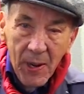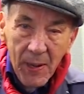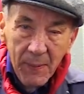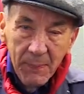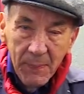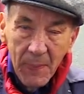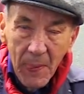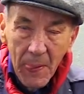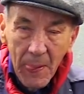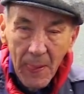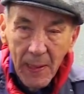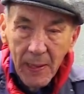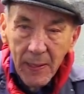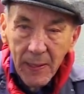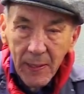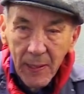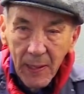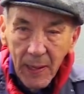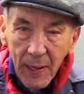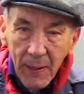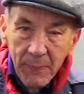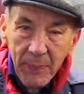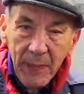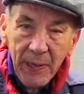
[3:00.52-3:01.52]
up,
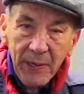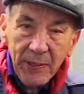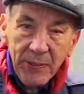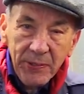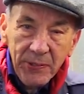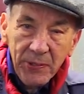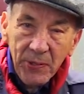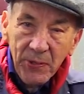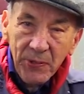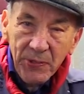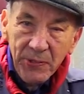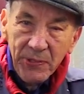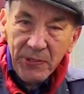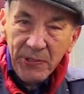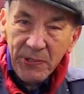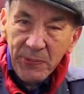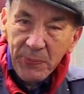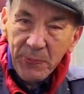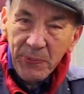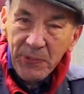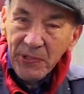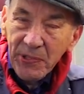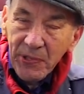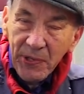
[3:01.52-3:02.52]
and me and John just
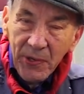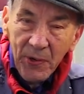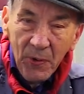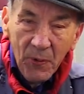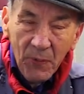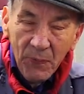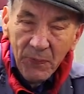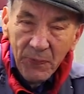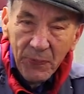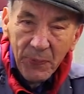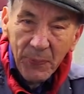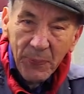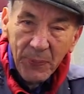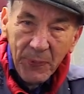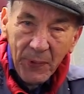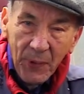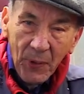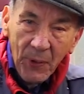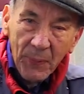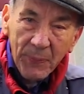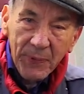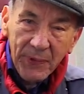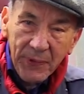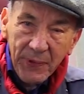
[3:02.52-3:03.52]
switching it on from
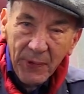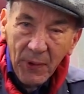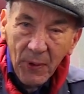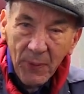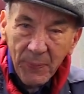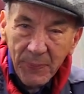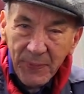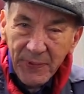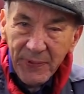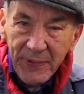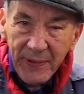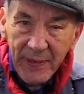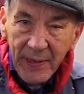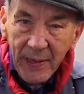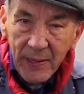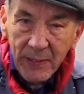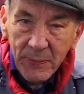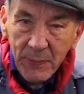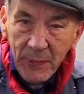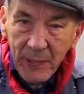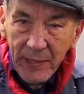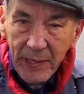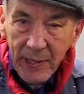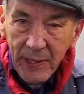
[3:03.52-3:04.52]
time to time to see how
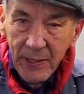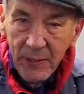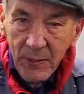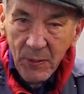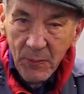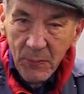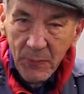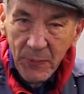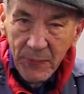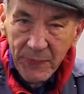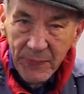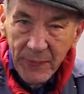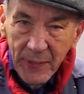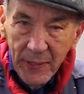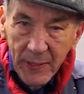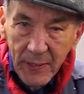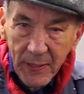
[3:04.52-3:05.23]
we're getting on with it.